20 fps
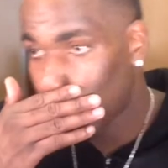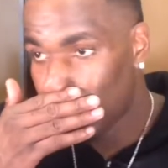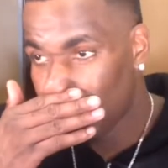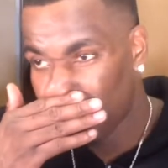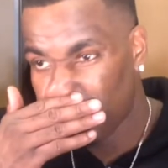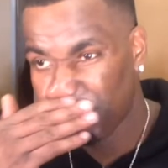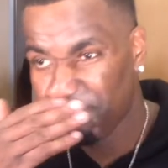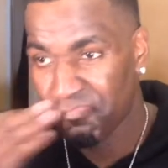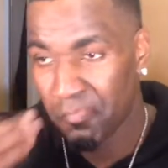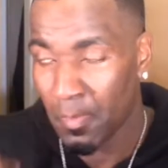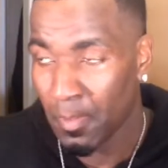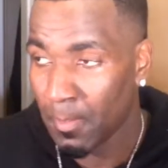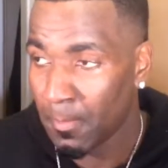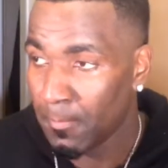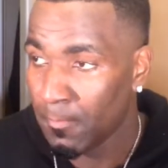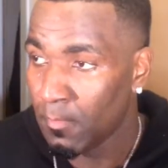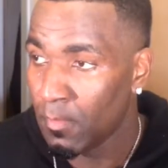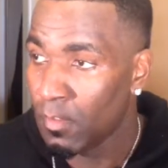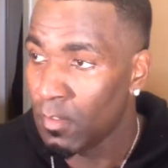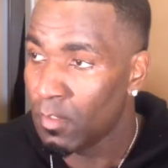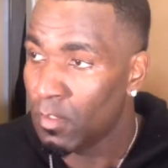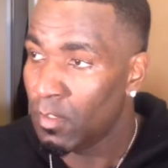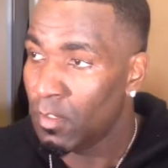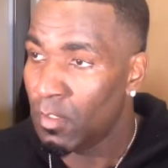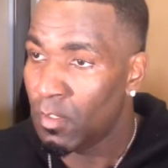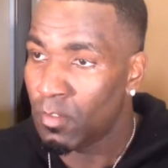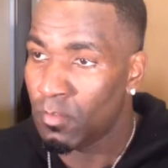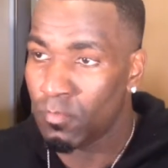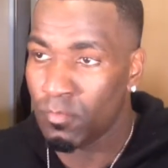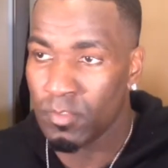way.
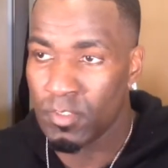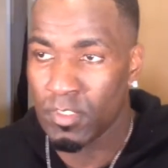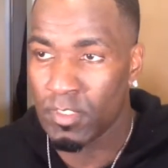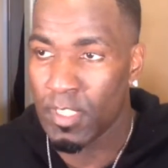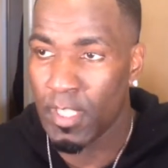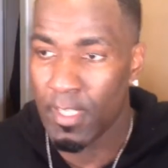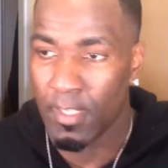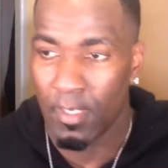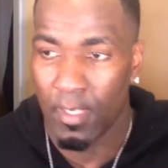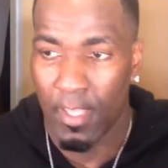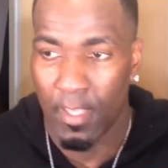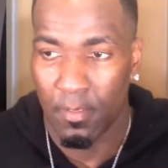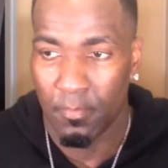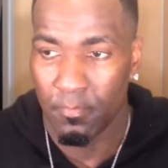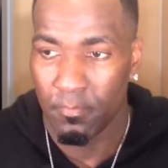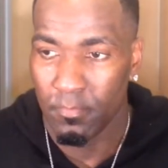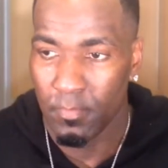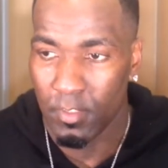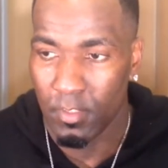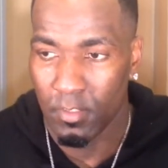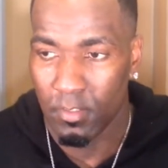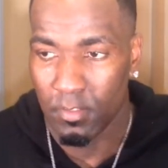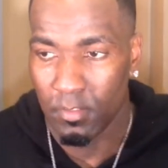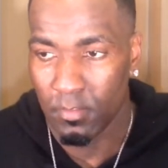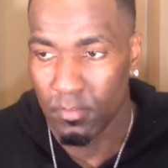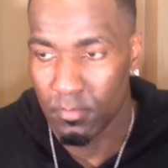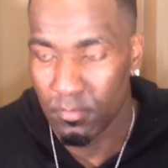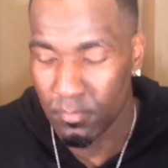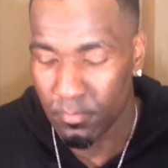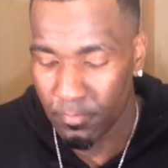We just had a lot
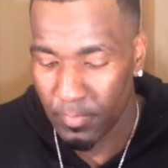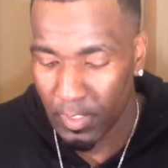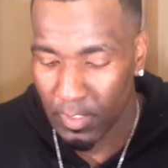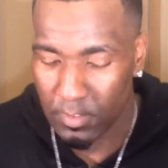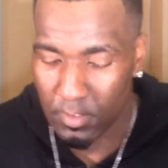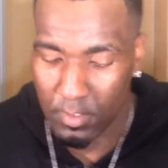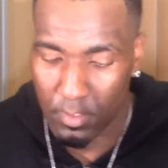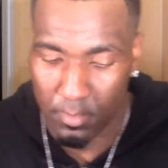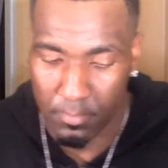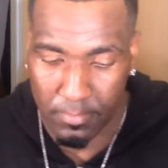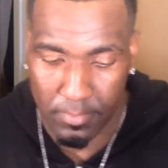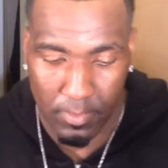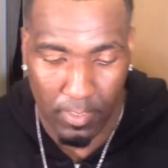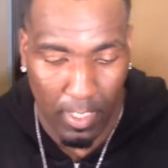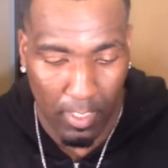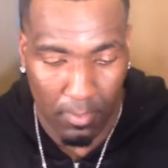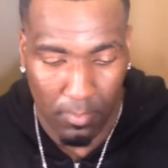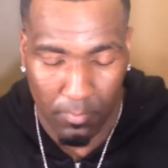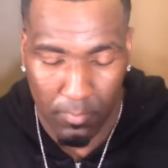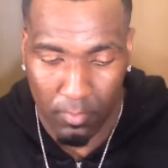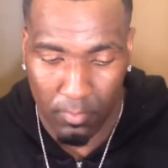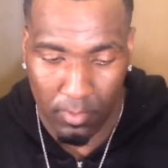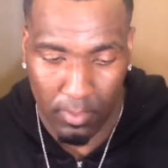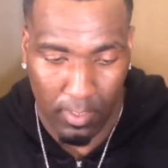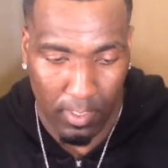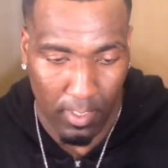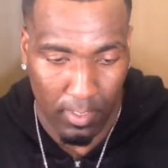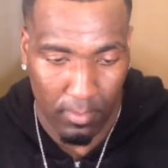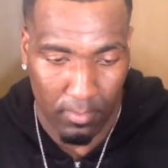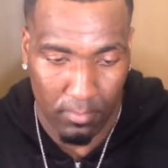of mix-ups, not
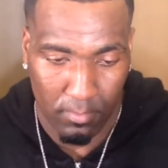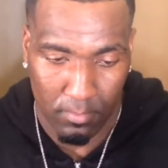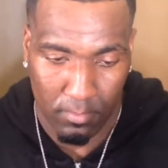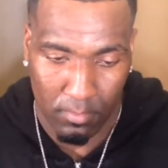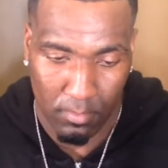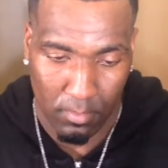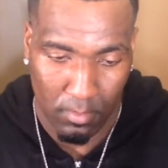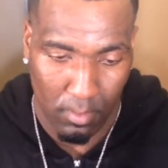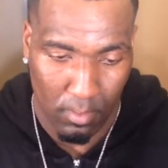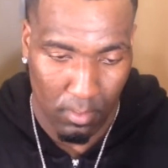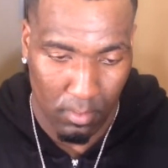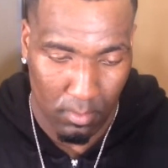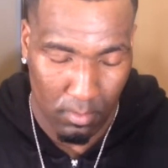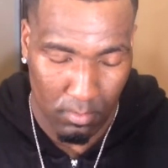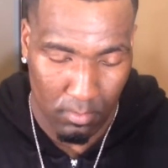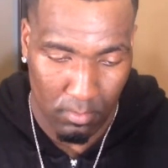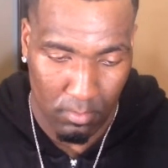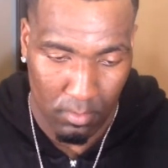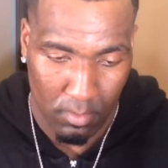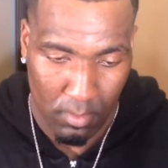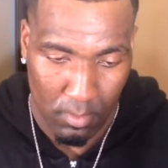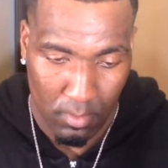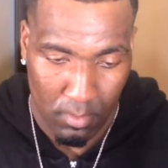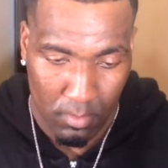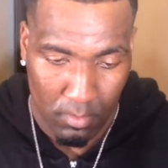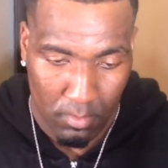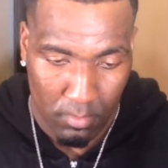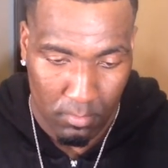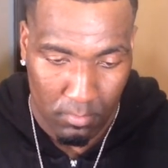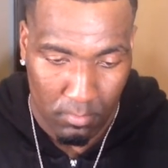communicating.
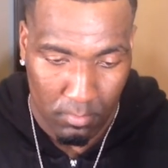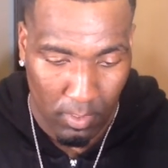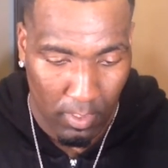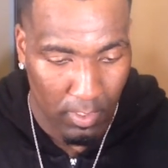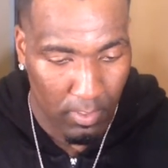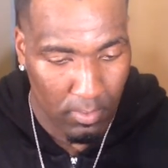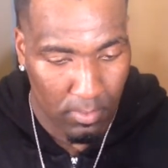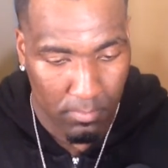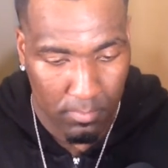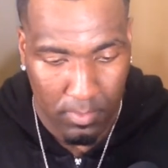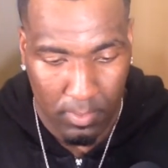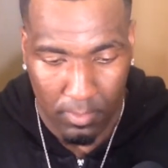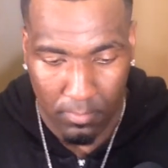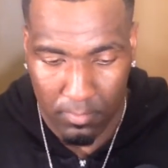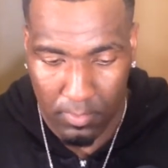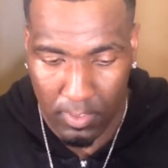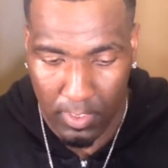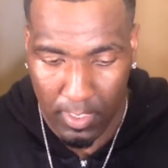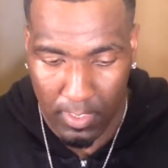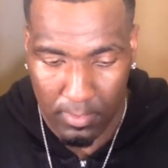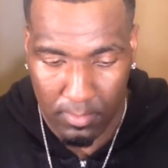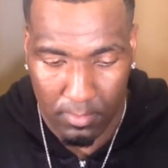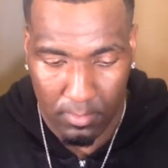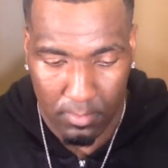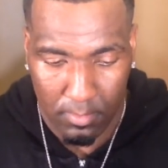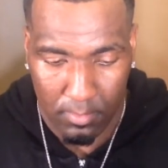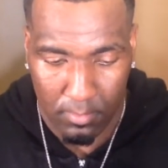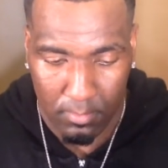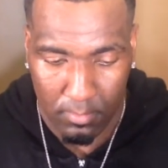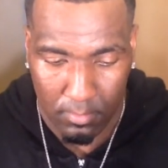I hit some tough
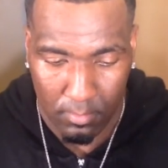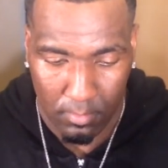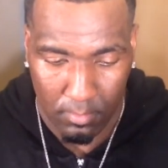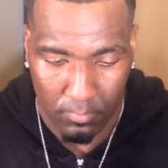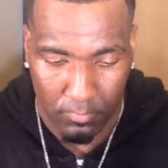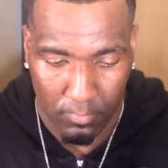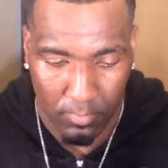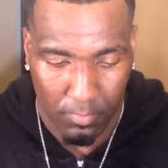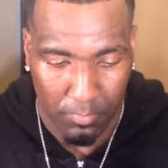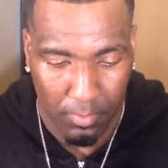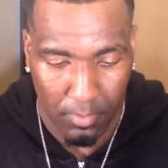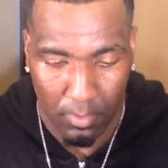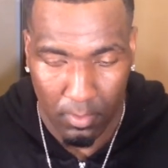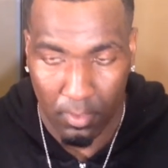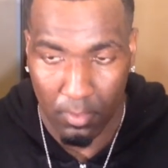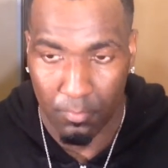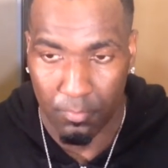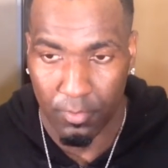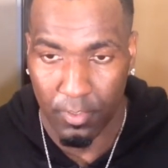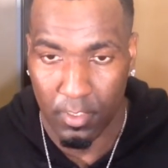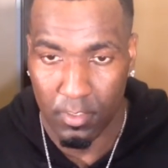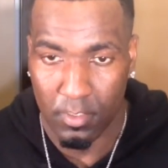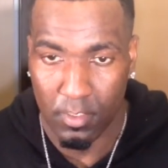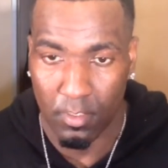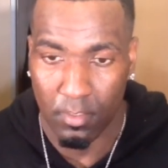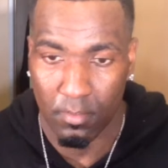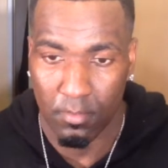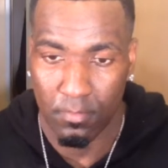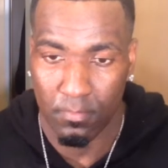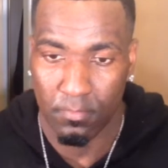shots. We didn't put enough pressure
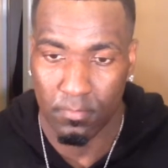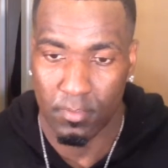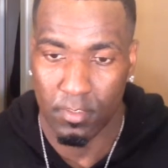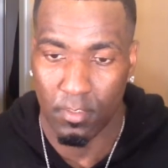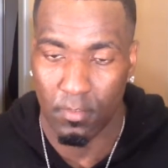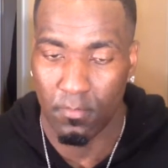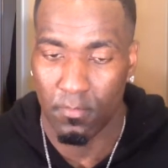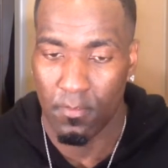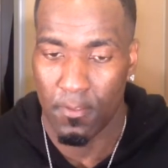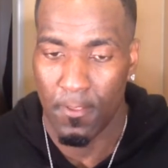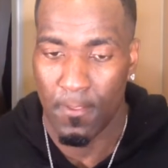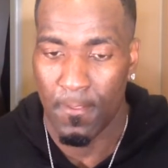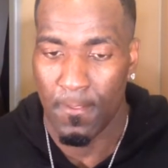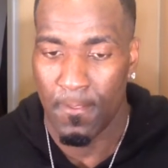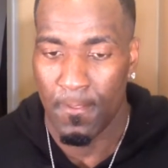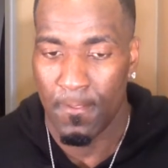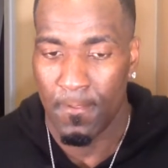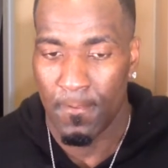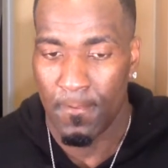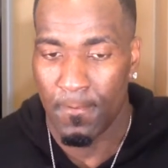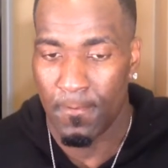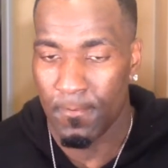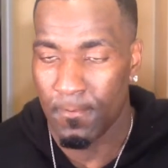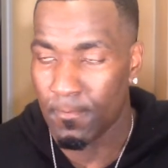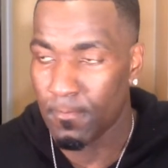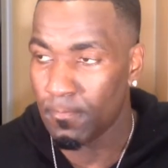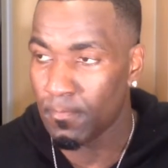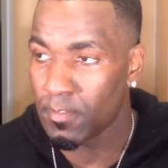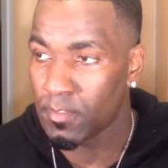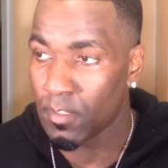on them, so
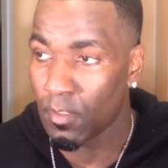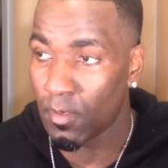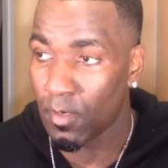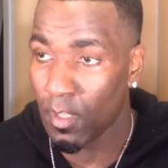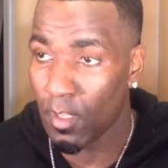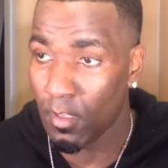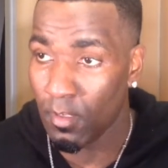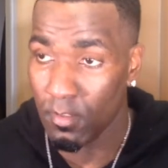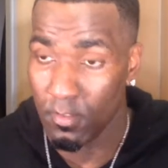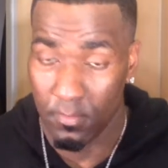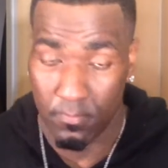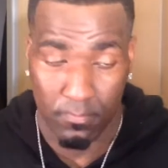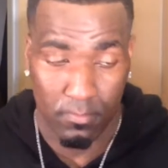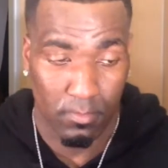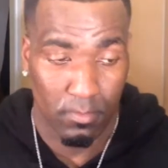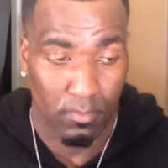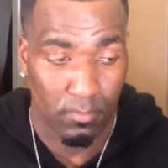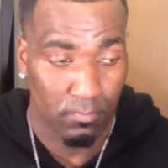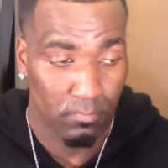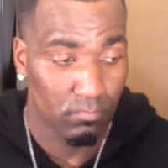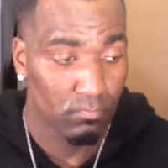that's on all of us.